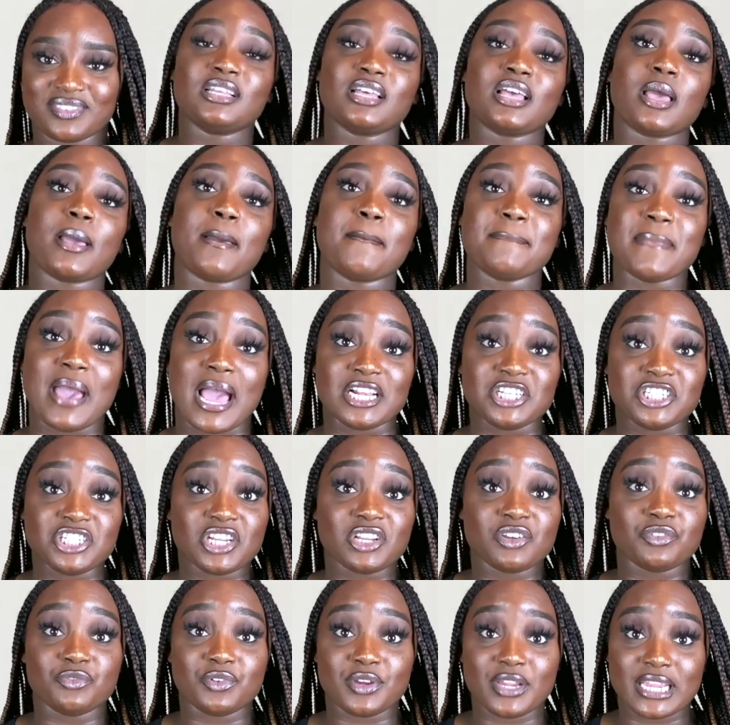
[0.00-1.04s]
Matching
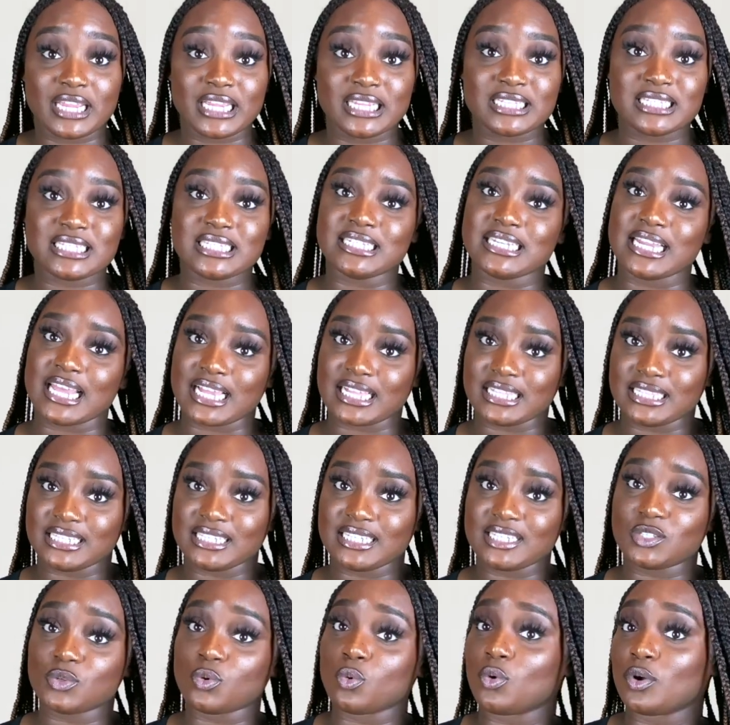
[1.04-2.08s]
rings, necklace,
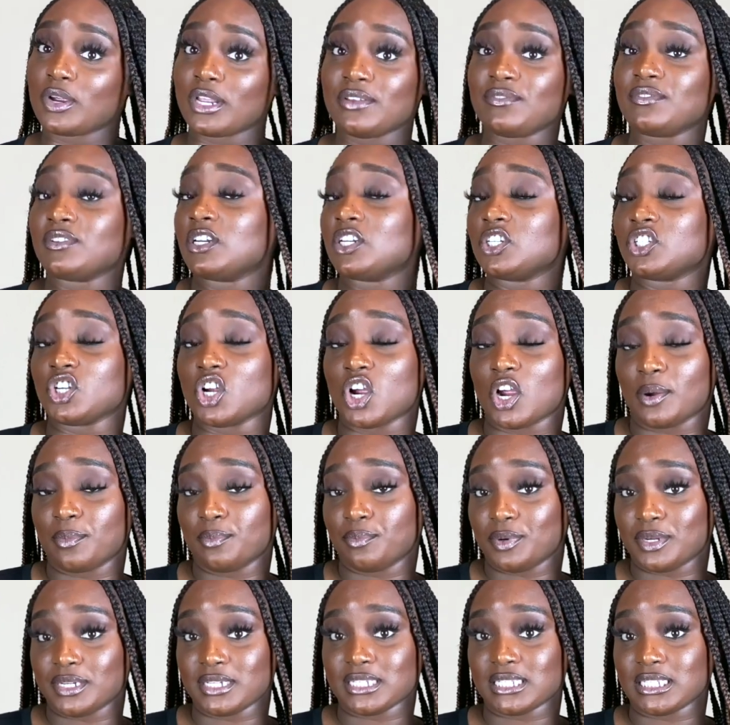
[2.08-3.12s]
or even a charm
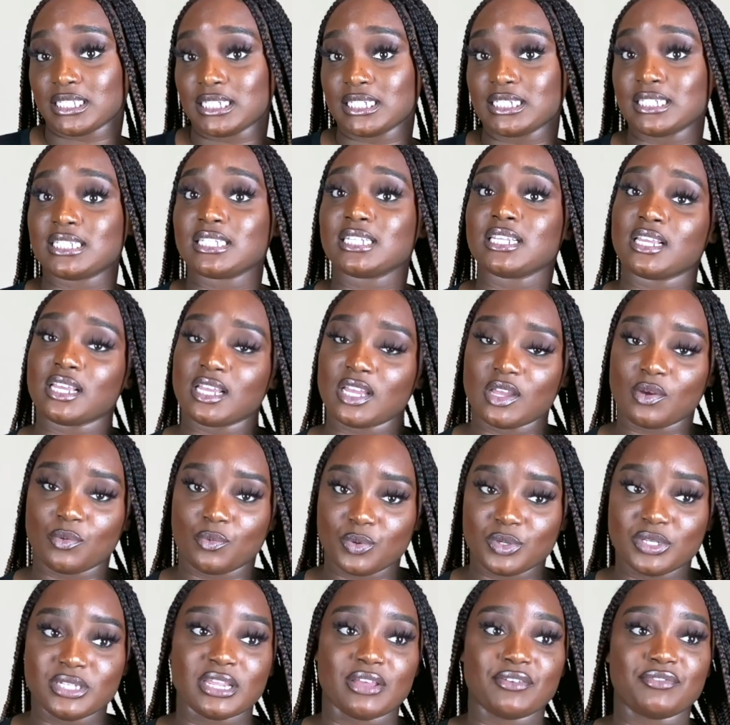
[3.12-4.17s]
bracelet would
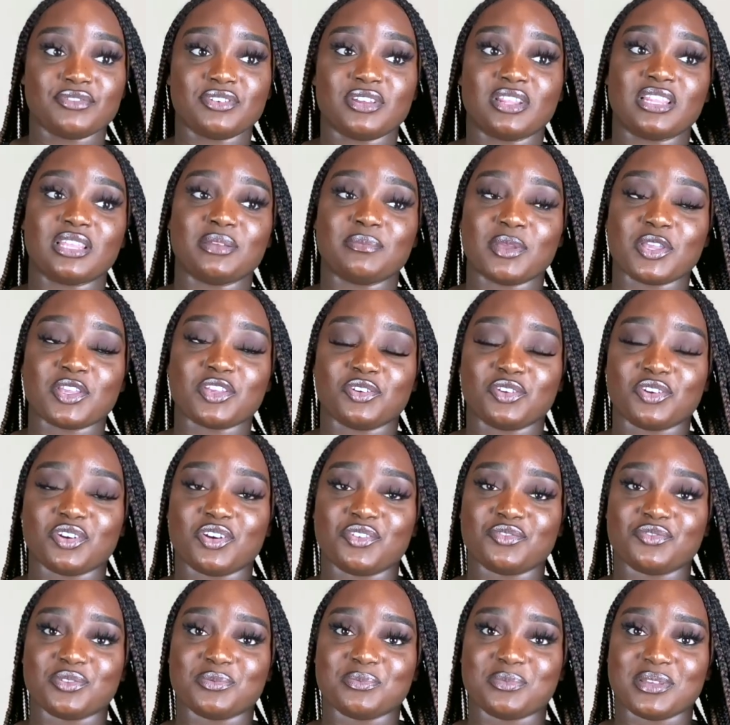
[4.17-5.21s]
definitely make your
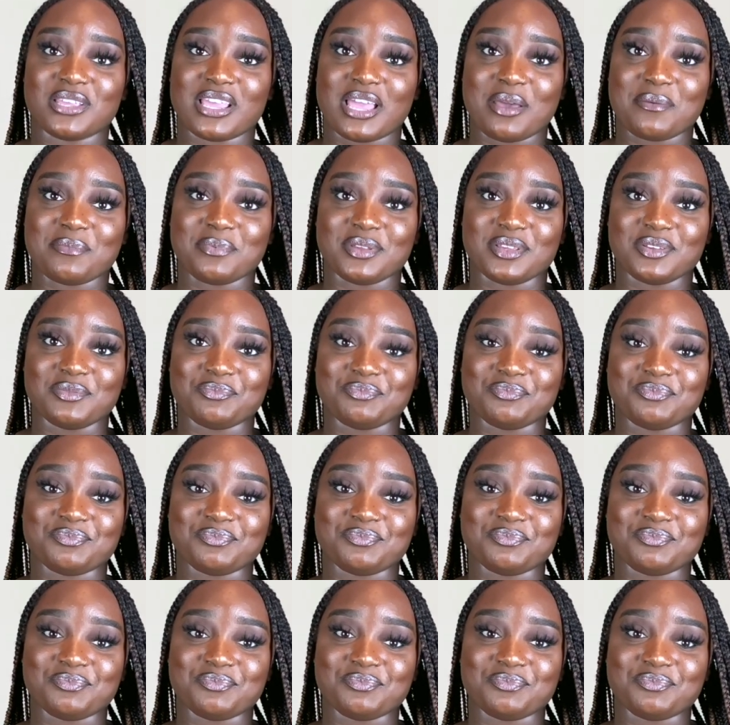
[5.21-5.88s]
girlfriend be happy.